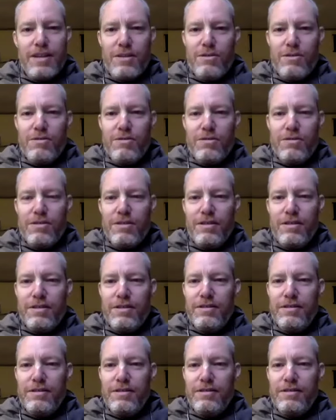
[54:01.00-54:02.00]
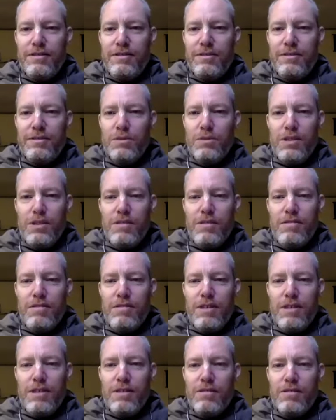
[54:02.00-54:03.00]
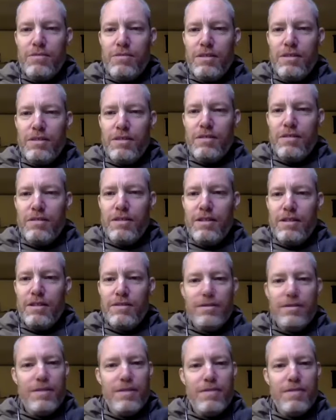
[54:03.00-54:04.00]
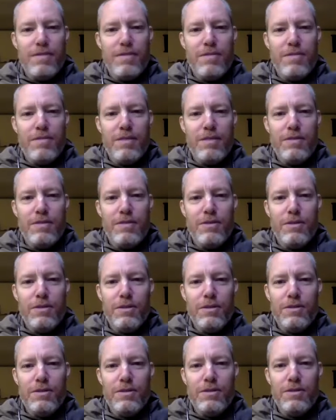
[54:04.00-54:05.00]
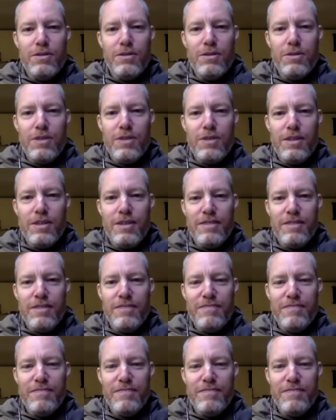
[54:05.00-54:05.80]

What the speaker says: tuned and we'll see you next week. Thanks everybody for tuning in